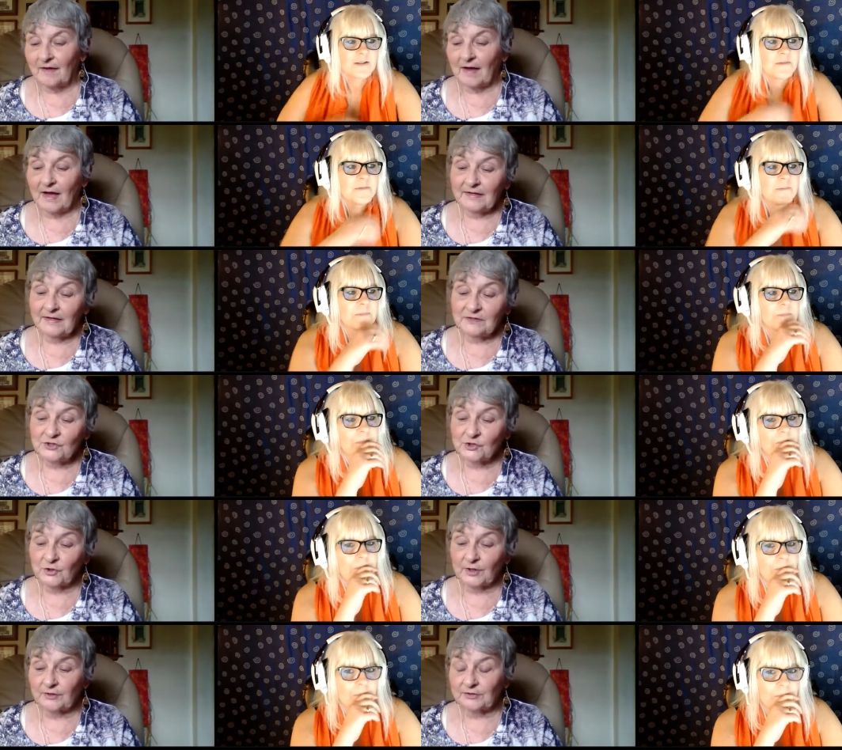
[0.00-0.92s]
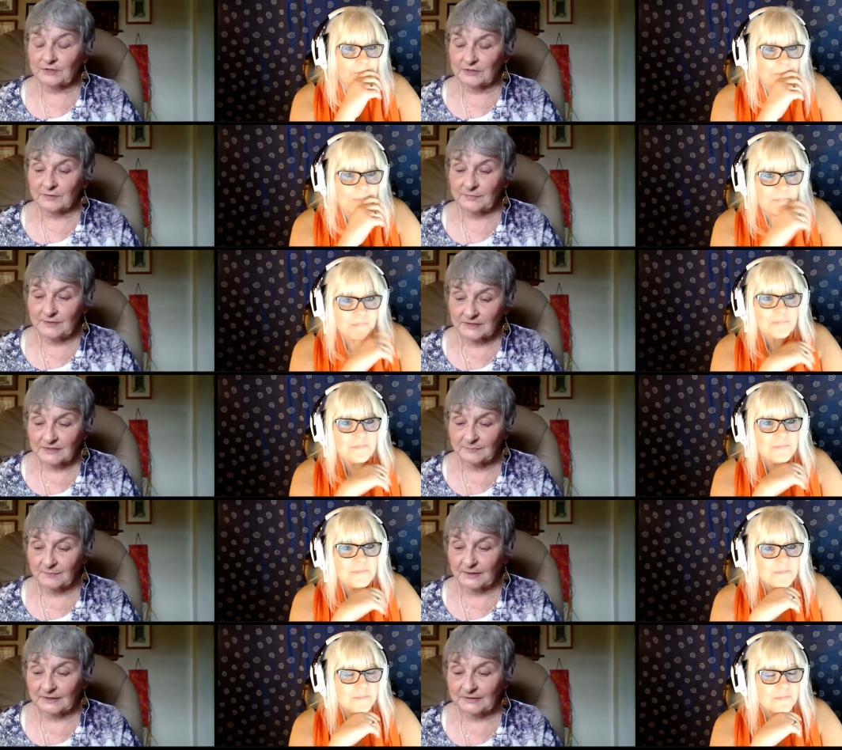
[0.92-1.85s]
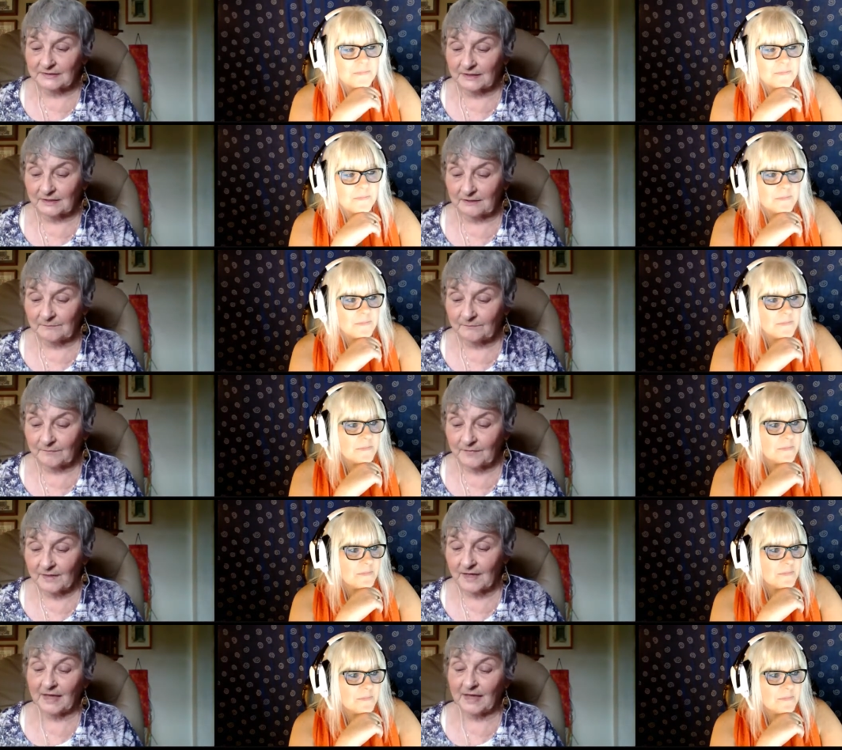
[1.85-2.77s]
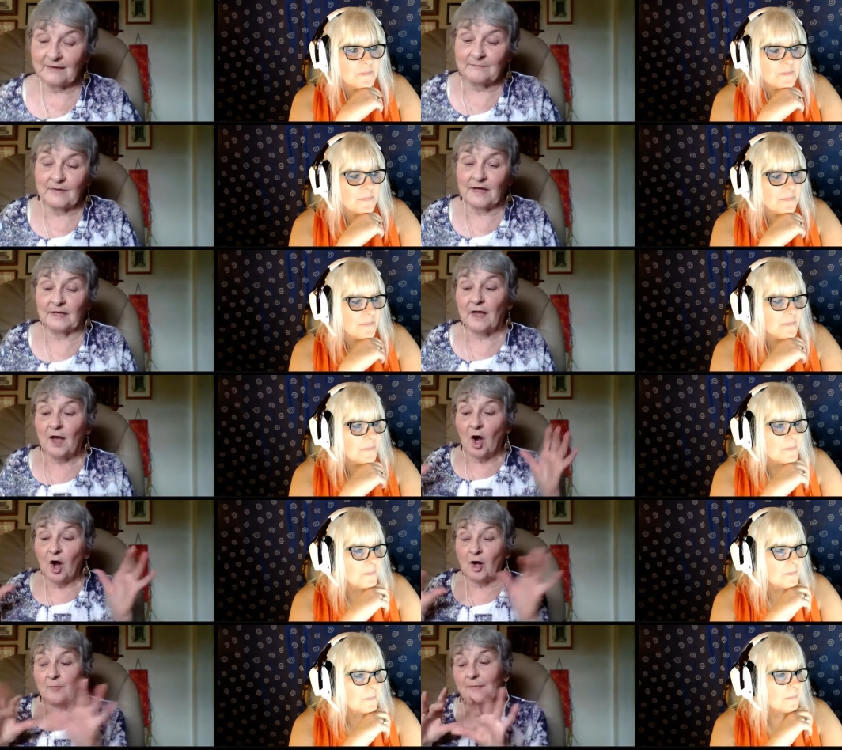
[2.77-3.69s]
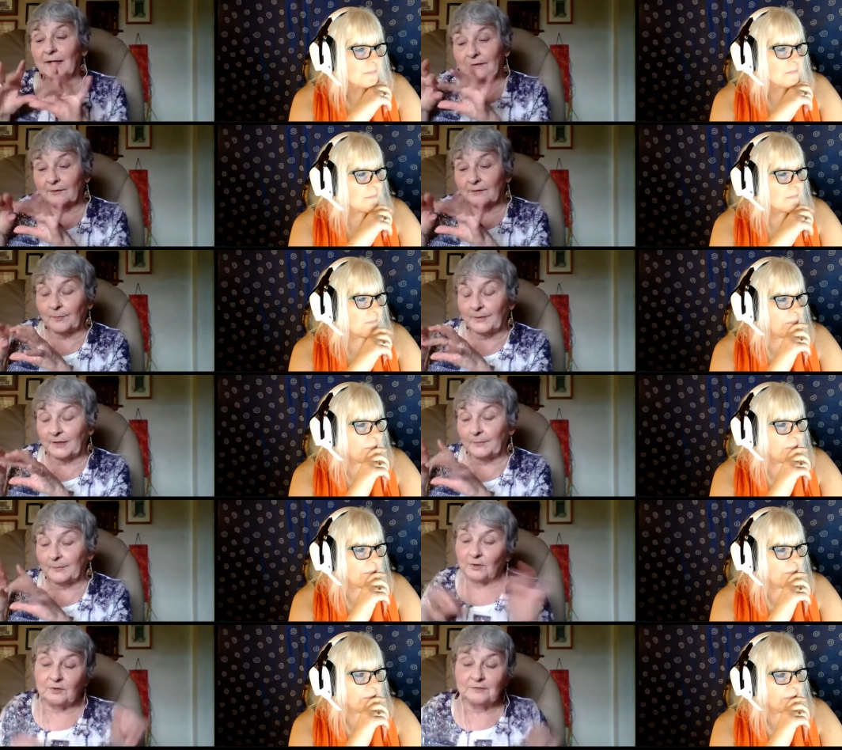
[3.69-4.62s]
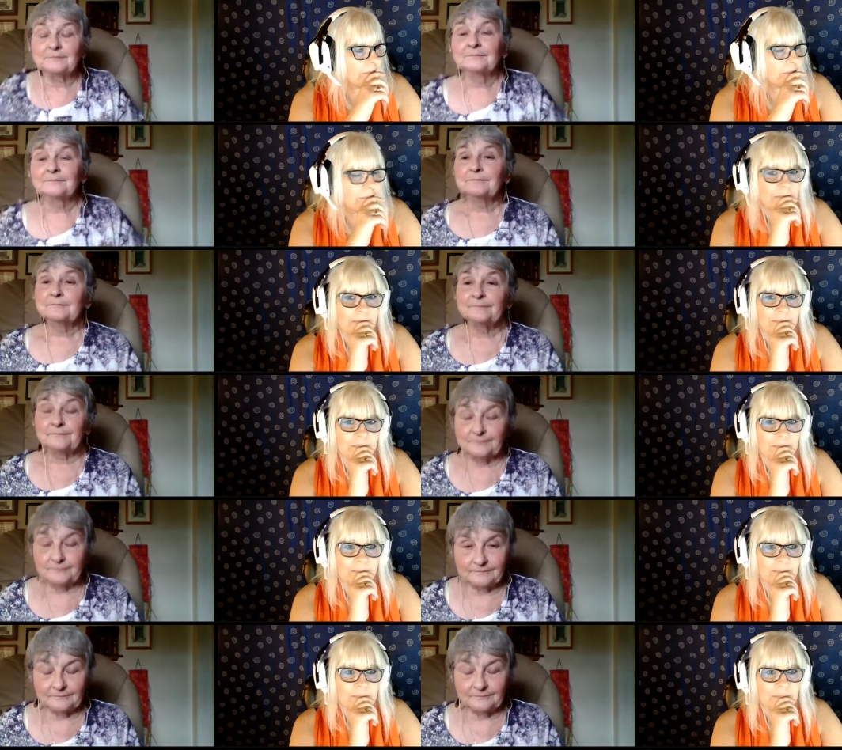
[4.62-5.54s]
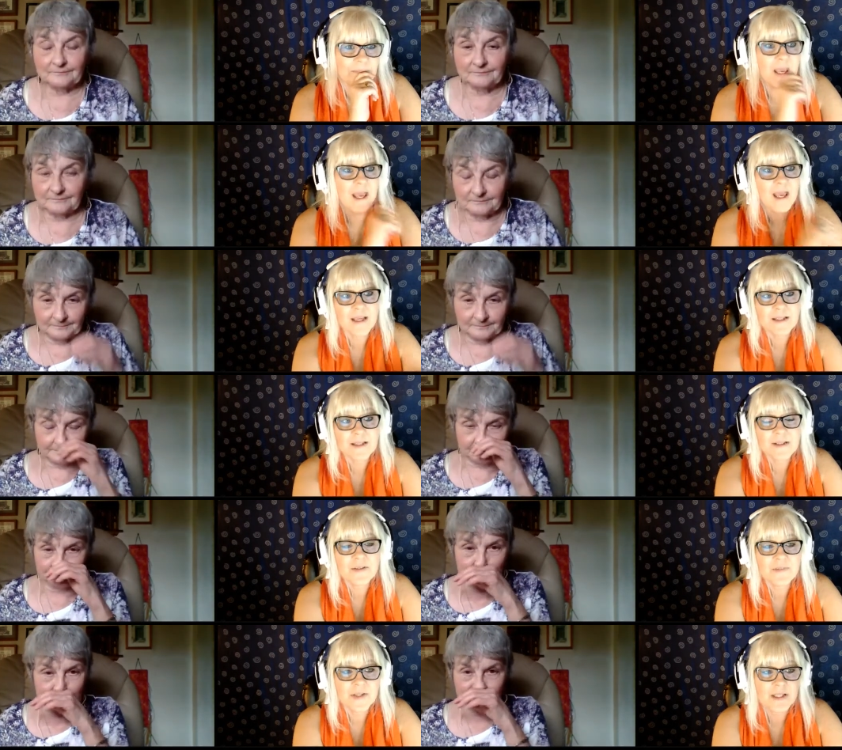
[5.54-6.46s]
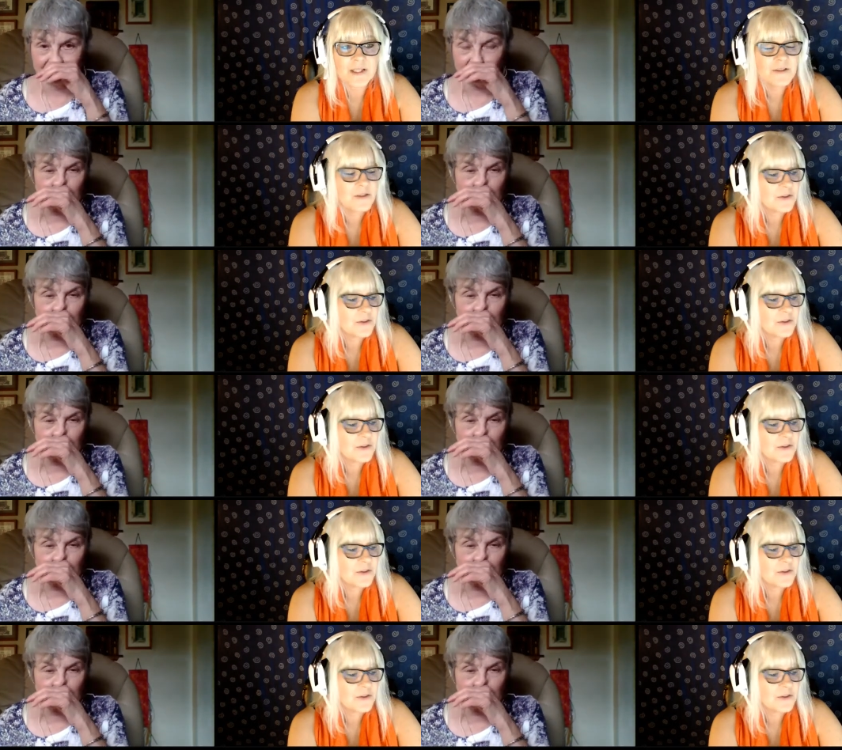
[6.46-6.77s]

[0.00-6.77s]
Speaker 1: I enjoy Christmas, but uh, and I had my all my little people.
Speaker 2: Yeah, your village.